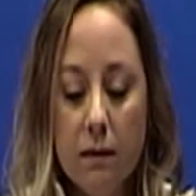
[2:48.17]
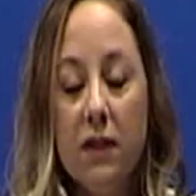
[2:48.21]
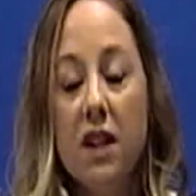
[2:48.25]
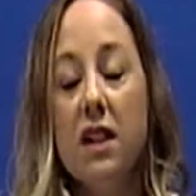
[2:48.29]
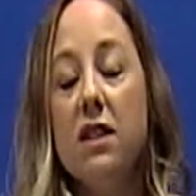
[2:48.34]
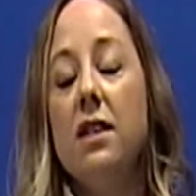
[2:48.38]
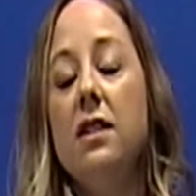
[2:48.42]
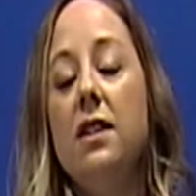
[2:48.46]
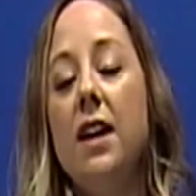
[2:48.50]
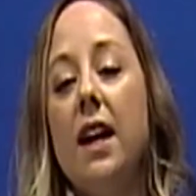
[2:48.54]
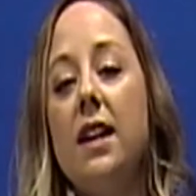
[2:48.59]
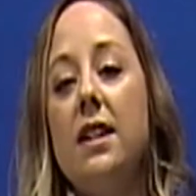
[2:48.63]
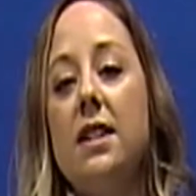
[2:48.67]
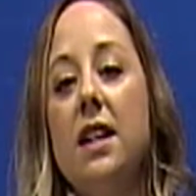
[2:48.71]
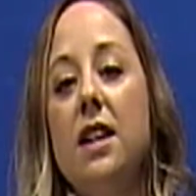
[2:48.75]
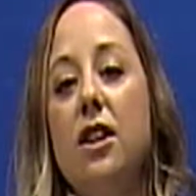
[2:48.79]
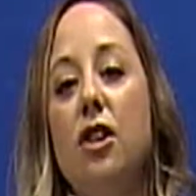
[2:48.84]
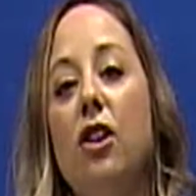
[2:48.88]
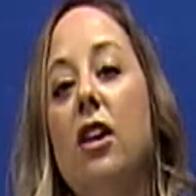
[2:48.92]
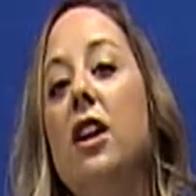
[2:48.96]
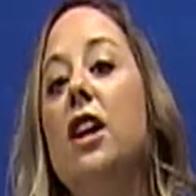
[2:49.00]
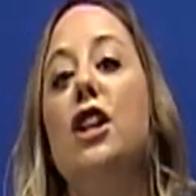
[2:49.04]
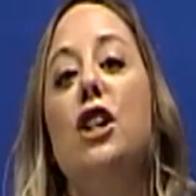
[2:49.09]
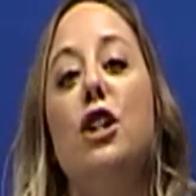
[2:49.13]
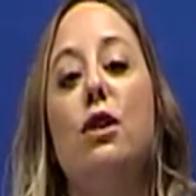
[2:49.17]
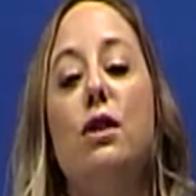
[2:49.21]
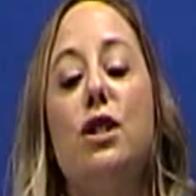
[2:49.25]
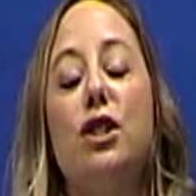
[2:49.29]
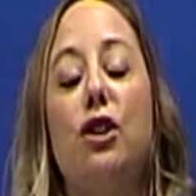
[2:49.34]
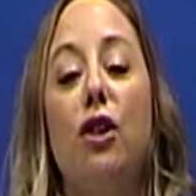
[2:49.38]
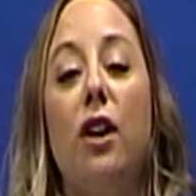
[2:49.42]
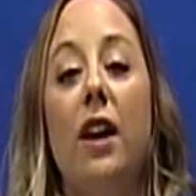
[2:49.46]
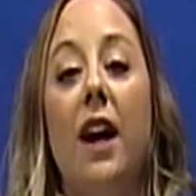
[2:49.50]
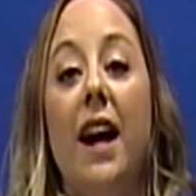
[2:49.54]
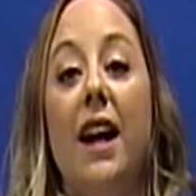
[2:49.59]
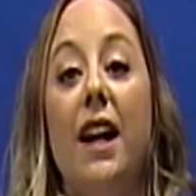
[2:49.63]
The next thing you're going to do is
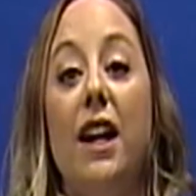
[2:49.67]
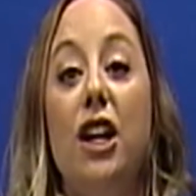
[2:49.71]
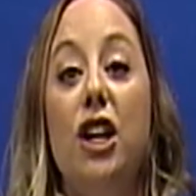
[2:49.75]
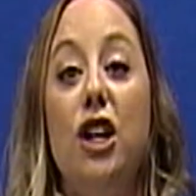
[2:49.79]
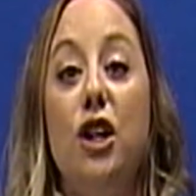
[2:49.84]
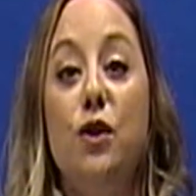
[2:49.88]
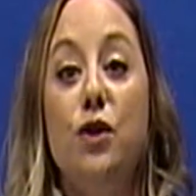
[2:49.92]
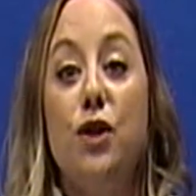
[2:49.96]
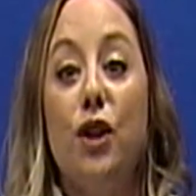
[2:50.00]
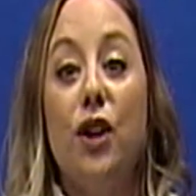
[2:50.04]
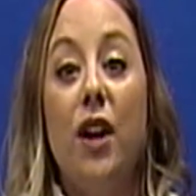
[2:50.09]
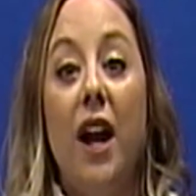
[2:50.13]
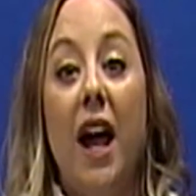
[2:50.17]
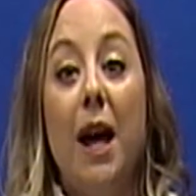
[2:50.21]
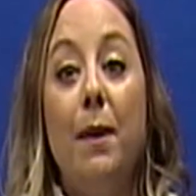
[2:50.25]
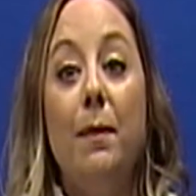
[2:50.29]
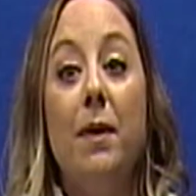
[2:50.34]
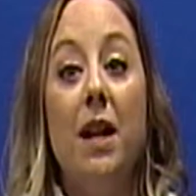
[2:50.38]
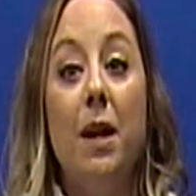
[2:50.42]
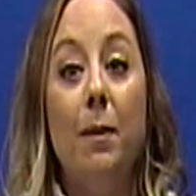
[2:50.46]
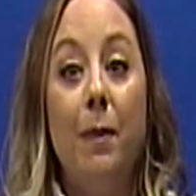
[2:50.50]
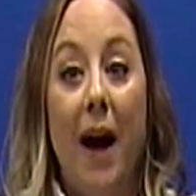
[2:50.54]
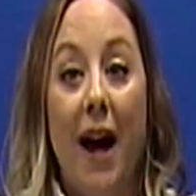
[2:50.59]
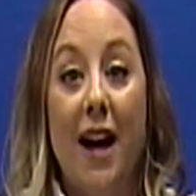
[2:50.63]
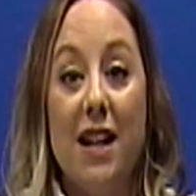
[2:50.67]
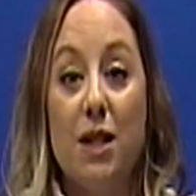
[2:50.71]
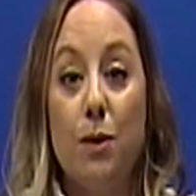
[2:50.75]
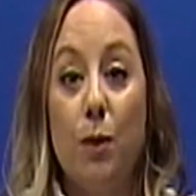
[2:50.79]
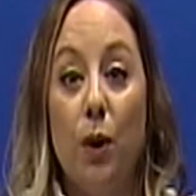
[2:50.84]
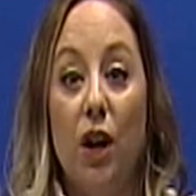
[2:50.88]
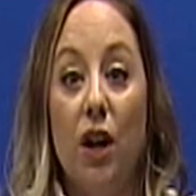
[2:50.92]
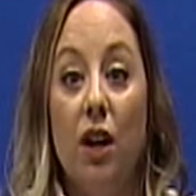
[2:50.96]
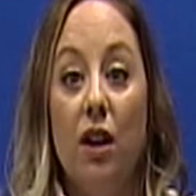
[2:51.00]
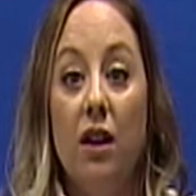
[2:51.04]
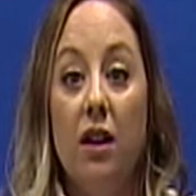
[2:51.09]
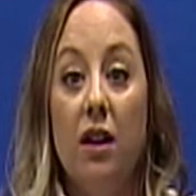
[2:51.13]
create a username and a
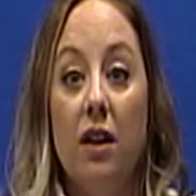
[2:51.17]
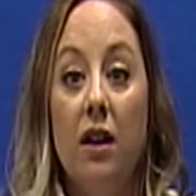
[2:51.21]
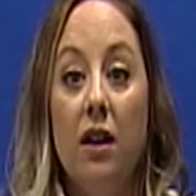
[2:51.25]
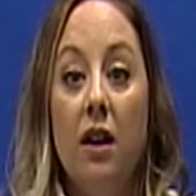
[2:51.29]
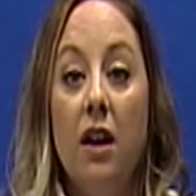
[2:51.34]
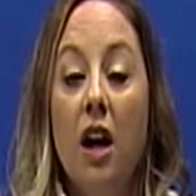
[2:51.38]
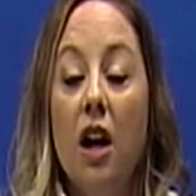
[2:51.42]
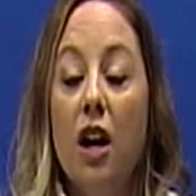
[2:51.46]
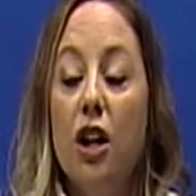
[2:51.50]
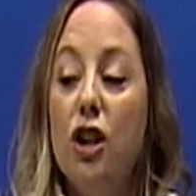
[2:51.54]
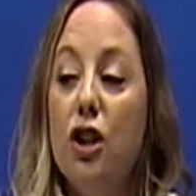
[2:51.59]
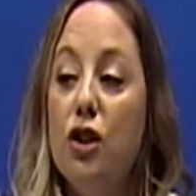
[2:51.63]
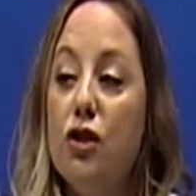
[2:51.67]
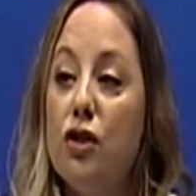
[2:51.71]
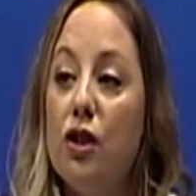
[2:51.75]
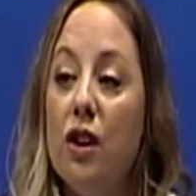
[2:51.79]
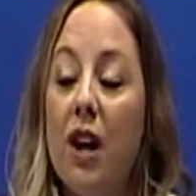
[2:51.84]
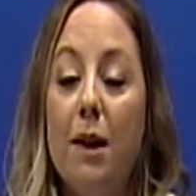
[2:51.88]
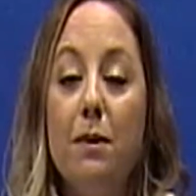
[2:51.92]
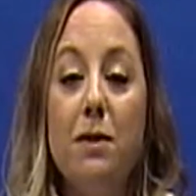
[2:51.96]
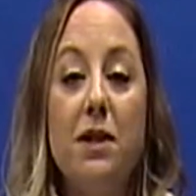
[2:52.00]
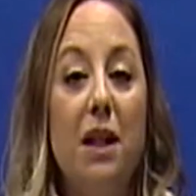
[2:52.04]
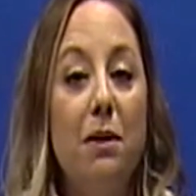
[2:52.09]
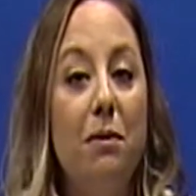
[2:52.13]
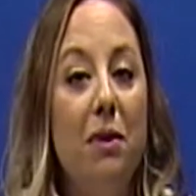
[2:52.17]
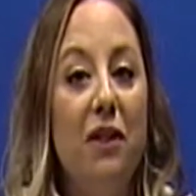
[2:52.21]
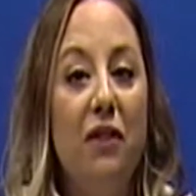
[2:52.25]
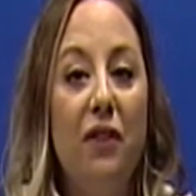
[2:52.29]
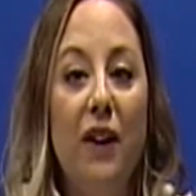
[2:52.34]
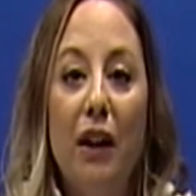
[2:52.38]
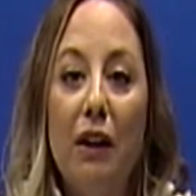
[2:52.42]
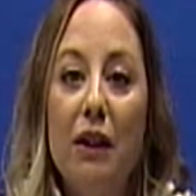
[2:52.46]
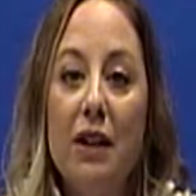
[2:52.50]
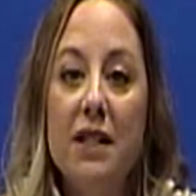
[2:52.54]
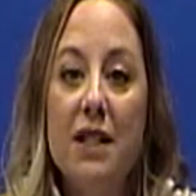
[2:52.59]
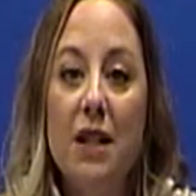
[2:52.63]
password. Usernames can be
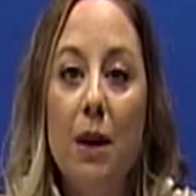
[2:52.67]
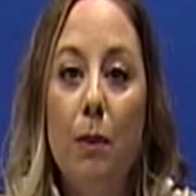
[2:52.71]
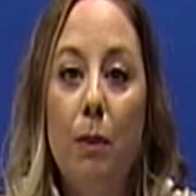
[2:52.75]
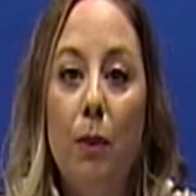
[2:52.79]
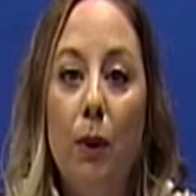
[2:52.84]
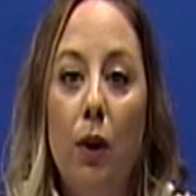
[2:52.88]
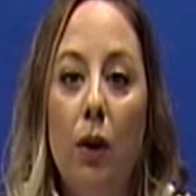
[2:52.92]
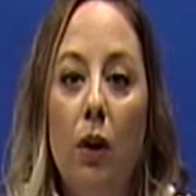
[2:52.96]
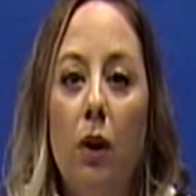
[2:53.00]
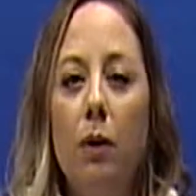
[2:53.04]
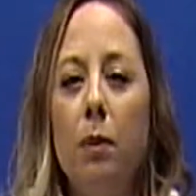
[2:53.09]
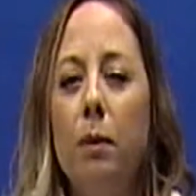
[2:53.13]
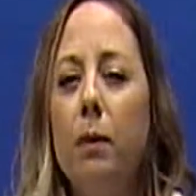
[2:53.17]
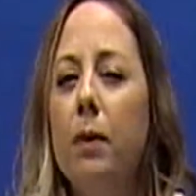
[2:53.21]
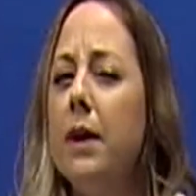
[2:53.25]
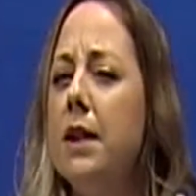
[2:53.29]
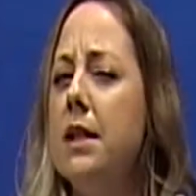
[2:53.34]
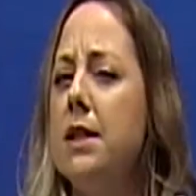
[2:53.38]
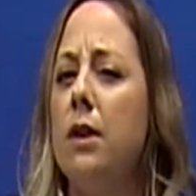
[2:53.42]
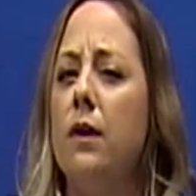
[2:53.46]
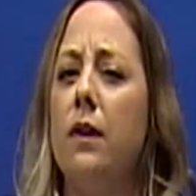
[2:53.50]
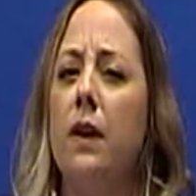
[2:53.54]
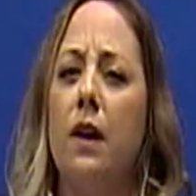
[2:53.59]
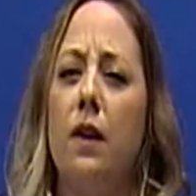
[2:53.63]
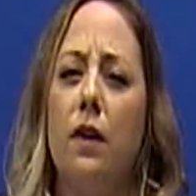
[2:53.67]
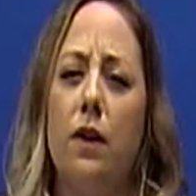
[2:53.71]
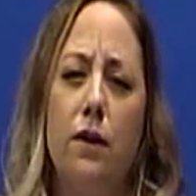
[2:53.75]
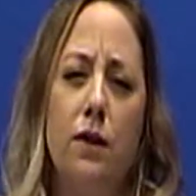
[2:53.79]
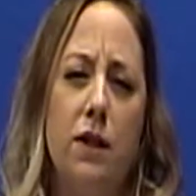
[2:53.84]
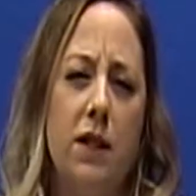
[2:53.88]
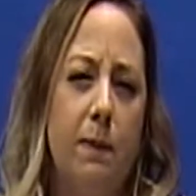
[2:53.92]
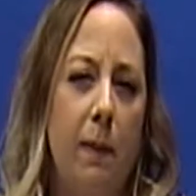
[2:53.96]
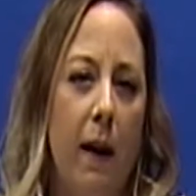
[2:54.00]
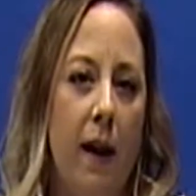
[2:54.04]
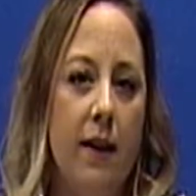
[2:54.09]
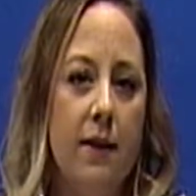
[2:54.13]
very simple. Please don't include
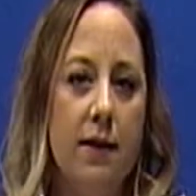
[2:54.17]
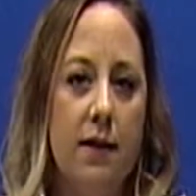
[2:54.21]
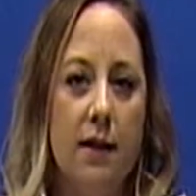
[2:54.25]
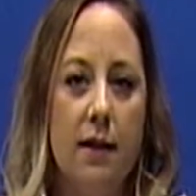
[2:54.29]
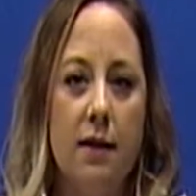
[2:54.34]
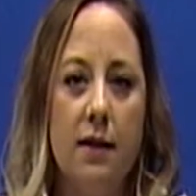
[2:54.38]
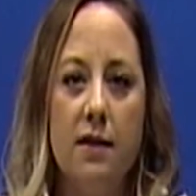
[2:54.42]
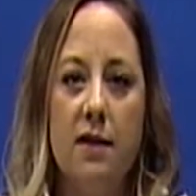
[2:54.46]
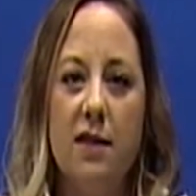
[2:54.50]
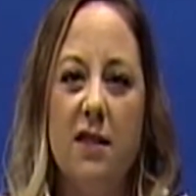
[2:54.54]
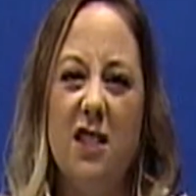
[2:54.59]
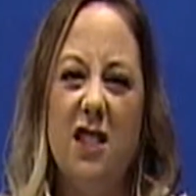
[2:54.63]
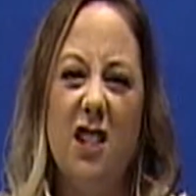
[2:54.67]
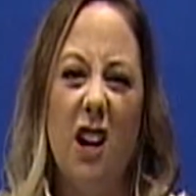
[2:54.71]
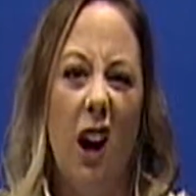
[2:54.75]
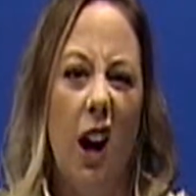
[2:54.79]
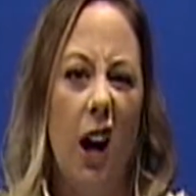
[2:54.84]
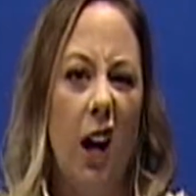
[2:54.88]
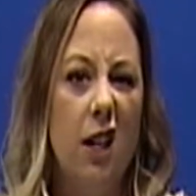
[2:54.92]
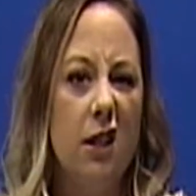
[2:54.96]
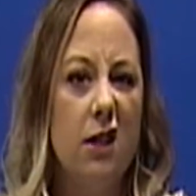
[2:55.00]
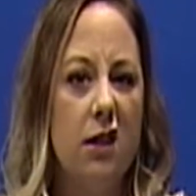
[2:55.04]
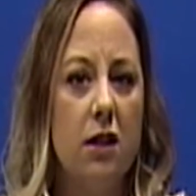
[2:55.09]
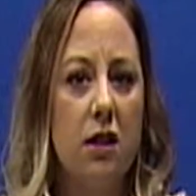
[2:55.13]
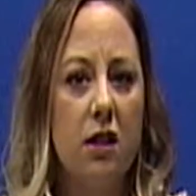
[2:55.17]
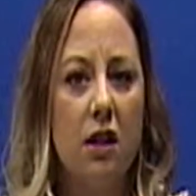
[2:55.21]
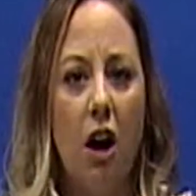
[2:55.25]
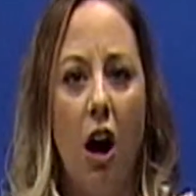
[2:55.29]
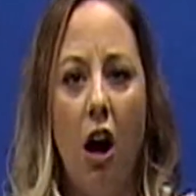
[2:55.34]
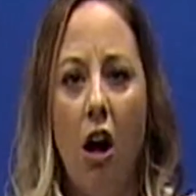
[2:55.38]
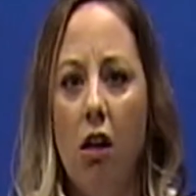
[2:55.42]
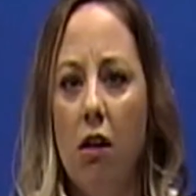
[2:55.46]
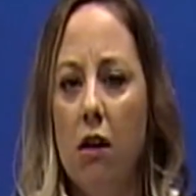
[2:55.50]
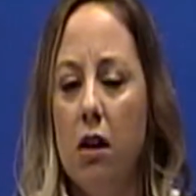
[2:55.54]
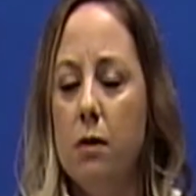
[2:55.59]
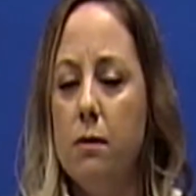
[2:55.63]
spaces, dots,
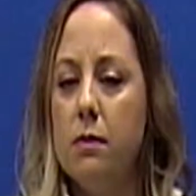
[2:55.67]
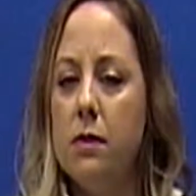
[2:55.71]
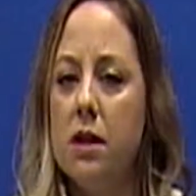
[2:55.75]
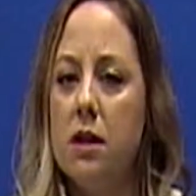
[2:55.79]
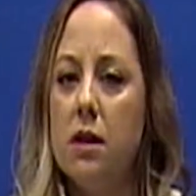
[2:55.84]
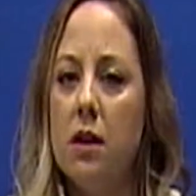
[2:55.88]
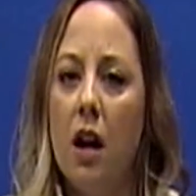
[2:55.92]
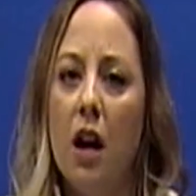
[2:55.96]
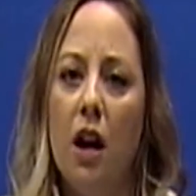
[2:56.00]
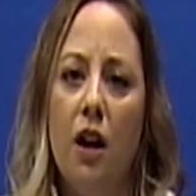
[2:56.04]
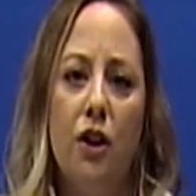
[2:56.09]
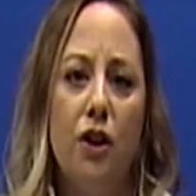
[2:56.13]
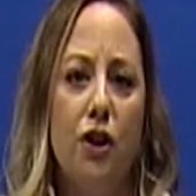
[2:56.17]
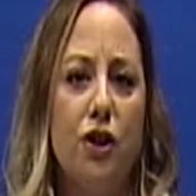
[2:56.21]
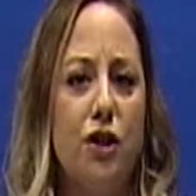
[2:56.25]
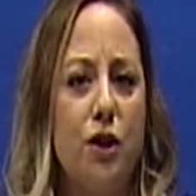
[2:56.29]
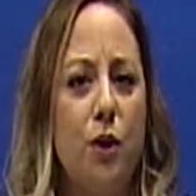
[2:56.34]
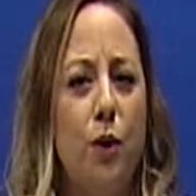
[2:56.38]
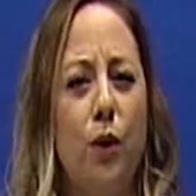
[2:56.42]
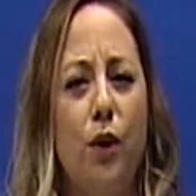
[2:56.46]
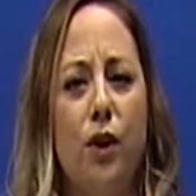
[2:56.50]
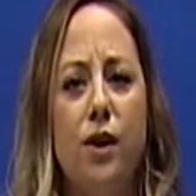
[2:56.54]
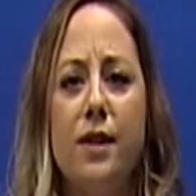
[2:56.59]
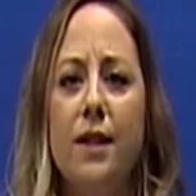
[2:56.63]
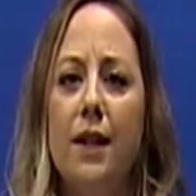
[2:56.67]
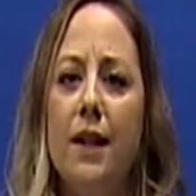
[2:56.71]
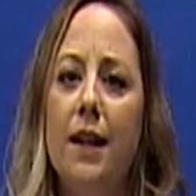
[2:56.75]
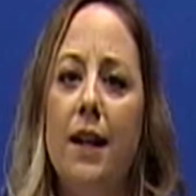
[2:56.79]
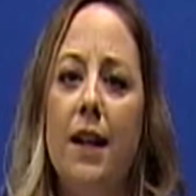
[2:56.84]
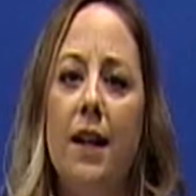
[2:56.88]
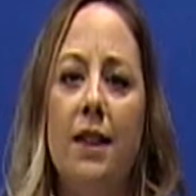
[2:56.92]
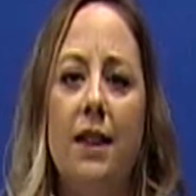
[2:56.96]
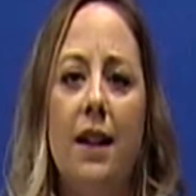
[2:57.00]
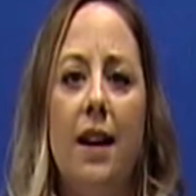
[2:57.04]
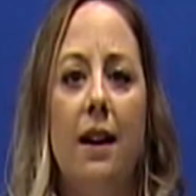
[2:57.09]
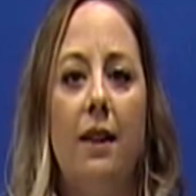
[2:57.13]
columns, underscores,
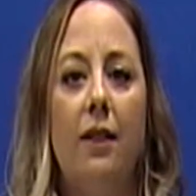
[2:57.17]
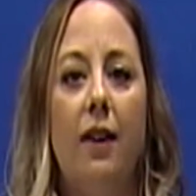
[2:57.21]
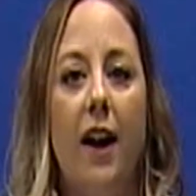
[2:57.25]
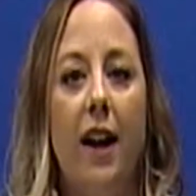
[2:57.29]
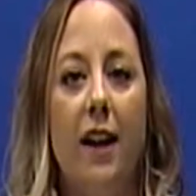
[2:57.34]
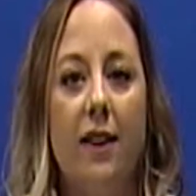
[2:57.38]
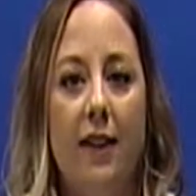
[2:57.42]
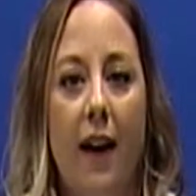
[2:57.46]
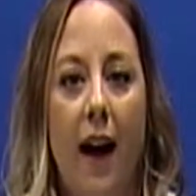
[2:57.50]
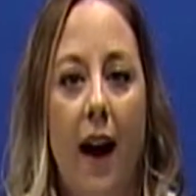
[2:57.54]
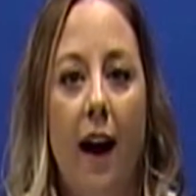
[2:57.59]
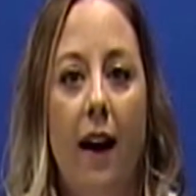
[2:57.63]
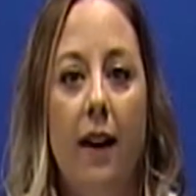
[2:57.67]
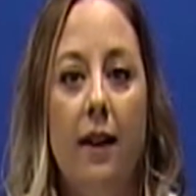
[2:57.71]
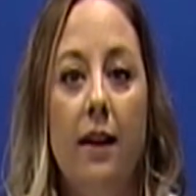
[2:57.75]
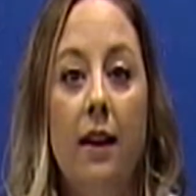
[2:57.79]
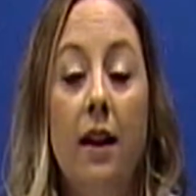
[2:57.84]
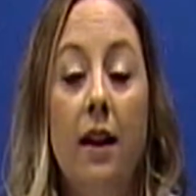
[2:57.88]
anything like that.